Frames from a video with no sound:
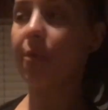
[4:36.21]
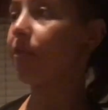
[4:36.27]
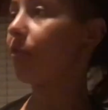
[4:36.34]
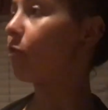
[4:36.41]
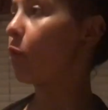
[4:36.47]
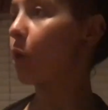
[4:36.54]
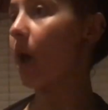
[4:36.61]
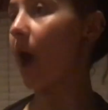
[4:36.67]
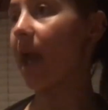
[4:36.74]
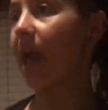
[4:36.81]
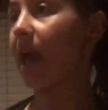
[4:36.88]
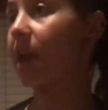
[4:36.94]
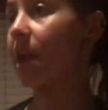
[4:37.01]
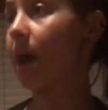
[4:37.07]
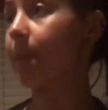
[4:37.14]
before I
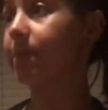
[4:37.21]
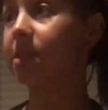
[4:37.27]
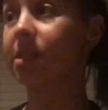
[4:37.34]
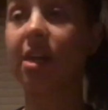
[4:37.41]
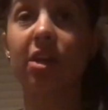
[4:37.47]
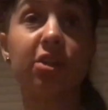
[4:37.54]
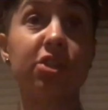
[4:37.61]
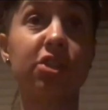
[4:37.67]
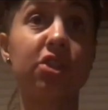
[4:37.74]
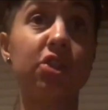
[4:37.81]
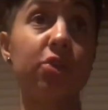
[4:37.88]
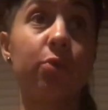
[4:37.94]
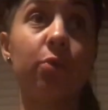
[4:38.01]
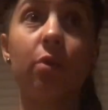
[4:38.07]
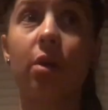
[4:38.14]
head upstairs
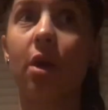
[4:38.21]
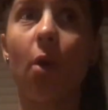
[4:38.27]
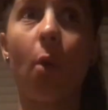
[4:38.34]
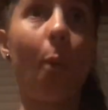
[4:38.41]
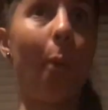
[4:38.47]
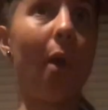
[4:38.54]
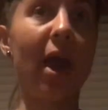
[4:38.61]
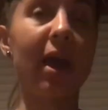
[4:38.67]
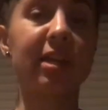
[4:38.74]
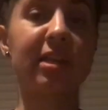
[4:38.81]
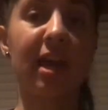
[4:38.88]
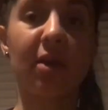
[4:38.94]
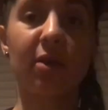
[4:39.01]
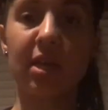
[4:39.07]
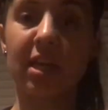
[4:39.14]
to wind
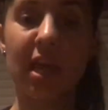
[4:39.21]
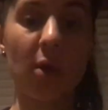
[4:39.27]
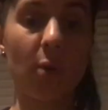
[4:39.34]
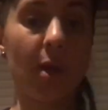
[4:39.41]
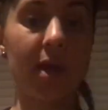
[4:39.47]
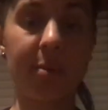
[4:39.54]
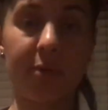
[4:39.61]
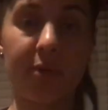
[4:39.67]
down and get ready